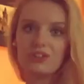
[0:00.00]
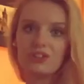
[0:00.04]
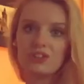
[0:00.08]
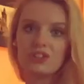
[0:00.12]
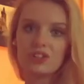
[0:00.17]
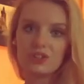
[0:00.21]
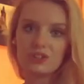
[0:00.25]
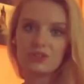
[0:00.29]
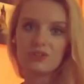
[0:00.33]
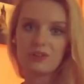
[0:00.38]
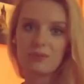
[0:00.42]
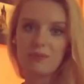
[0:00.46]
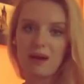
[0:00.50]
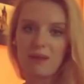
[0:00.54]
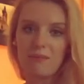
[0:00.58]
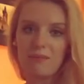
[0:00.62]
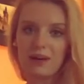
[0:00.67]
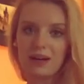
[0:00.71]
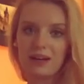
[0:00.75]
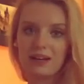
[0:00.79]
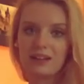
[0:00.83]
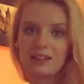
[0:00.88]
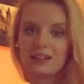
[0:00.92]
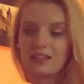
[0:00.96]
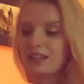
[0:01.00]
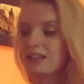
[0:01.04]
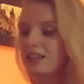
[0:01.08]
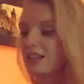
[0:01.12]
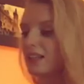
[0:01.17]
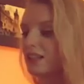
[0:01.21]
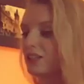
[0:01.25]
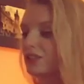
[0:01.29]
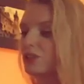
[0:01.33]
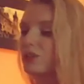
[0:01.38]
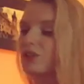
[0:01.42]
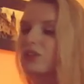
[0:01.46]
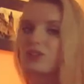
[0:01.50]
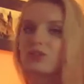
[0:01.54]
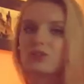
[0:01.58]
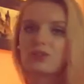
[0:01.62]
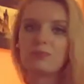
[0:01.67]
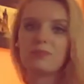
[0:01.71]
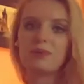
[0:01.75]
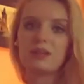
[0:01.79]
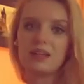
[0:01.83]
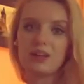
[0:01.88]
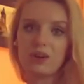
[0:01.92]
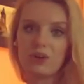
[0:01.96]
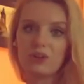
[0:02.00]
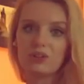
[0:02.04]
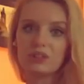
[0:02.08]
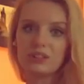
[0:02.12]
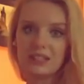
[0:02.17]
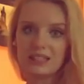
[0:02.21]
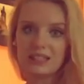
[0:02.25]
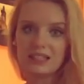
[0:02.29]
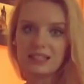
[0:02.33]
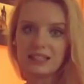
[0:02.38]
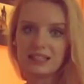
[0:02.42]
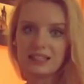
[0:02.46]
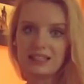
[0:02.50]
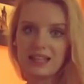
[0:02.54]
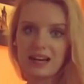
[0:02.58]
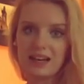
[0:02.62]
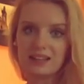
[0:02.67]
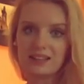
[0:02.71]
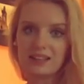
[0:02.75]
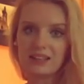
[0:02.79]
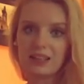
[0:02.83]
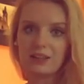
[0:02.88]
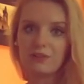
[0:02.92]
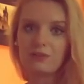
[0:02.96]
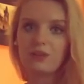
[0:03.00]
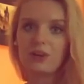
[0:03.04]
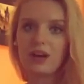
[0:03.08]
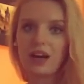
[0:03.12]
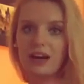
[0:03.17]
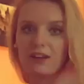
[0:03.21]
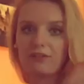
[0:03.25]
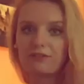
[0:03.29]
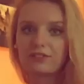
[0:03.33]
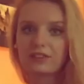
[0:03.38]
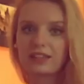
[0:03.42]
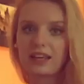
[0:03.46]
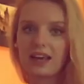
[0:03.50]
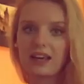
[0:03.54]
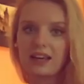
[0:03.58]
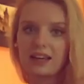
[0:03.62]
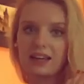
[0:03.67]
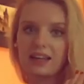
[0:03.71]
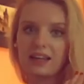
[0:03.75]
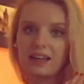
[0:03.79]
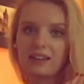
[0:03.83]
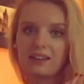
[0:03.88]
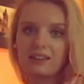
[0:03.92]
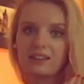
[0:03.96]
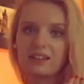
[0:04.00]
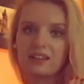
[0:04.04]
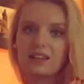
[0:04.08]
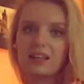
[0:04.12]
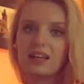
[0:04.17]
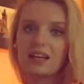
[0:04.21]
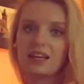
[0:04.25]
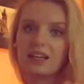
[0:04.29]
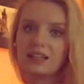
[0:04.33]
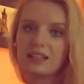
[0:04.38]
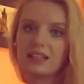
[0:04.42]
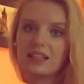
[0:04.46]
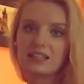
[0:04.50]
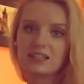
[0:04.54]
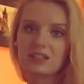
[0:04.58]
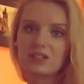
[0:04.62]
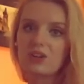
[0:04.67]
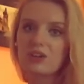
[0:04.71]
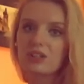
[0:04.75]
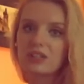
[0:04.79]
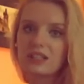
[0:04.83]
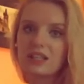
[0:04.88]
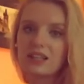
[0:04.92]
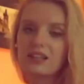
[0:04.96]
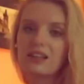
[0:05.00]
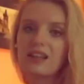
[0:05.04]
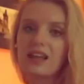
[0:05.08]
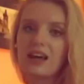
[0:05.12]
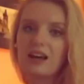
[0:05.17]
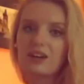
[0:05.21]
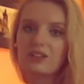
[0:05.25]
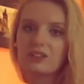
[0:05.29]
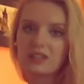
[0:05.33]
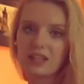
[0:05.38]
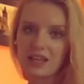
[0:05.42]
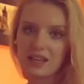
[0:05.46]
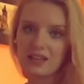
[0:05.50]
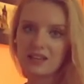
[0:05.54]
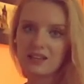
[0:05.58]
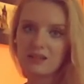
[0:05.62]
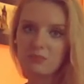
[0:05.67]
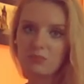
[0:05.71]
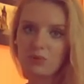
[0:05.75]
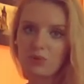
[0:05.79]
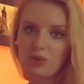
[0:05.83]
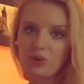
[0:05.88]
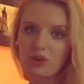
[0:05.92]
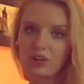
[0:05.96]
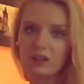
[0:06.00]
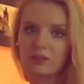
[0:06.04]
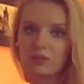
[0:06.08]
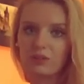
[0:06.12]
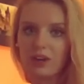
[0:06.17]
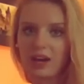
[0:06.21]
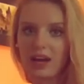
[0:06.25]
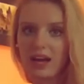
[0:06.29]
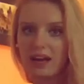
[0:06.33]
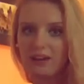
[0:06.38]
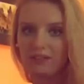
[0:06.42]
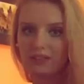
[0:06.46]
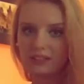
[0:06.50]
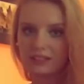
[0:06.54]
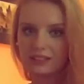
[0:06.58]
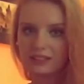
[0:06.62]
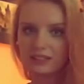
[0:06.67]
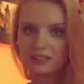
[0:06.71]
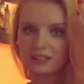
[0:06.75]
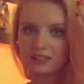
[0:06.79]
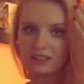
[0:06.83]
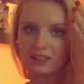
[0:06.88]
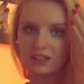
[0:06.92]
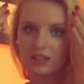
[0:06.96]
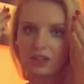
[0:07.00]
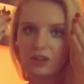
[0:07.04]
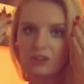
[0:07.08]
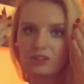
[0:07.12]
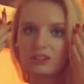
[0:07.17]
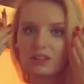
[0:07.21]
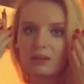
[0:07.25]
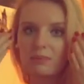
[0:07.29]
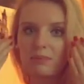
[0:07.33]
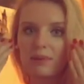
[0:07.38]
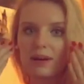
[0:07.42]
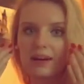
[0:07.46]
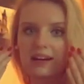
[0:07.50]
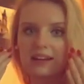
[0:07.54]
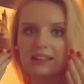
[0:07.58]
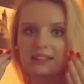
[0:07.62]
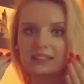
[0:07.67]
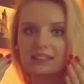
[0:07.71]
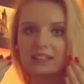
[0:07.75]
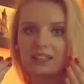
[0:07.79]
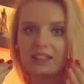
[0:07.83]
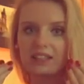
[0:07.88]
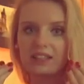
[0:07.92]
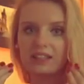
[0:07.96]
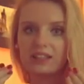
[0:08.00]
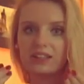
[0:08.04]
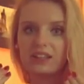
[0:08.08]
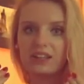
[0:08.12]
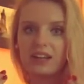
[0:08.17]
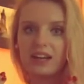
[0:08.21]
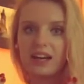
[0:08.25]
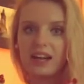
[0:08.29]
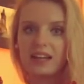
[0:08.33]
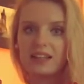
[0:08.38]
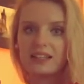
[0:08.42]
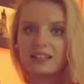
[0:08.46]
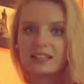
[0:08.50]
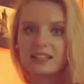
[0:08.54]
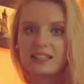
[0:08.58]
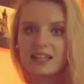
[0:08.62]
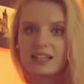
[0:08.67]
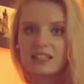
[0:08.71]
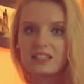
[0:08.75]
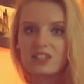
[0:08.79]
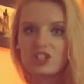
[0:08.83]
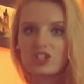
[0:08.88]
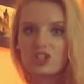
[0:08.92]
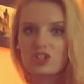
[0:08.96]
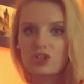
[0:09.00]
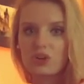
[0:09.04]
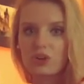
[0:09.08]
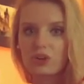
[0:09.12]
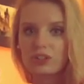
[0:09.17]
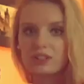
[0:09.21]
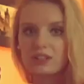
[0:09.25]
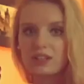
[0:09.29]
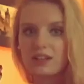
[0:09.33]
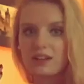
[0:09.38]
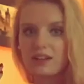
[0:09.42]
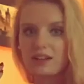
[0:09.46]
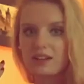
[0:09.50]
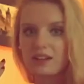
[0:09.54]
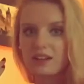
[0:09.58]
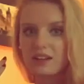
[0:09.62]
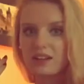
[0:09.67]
need to remember. So it should be all neatly done. If you have carré, it does not allow anymore. If you have it longer part here and it's getting shorter